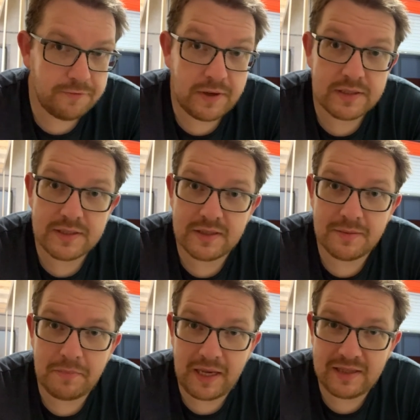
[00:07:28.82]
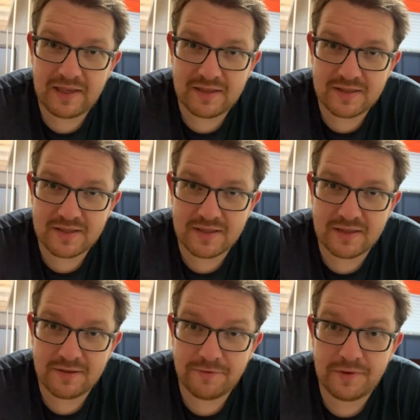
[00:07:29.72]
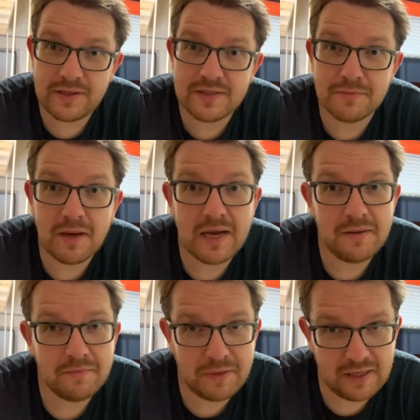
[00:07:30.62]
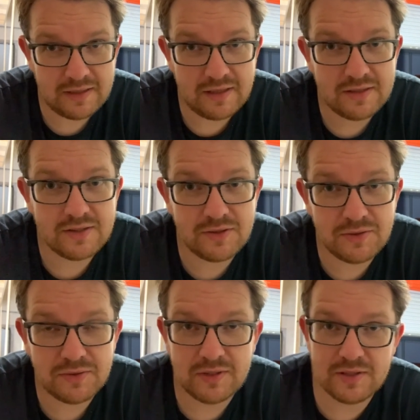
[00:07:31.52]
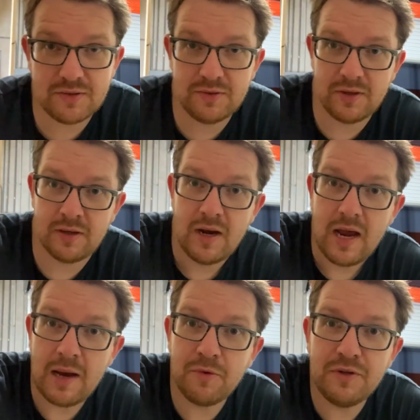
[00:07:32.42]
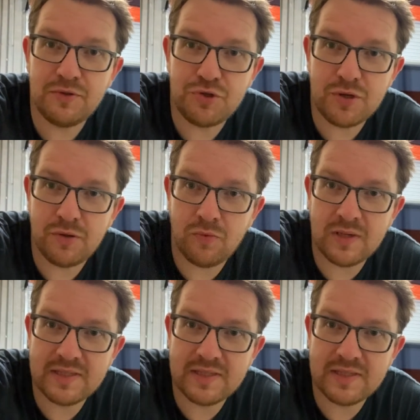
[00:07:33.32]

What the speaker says: first paintings, first my paintings to the studio. I'm going to show you, 1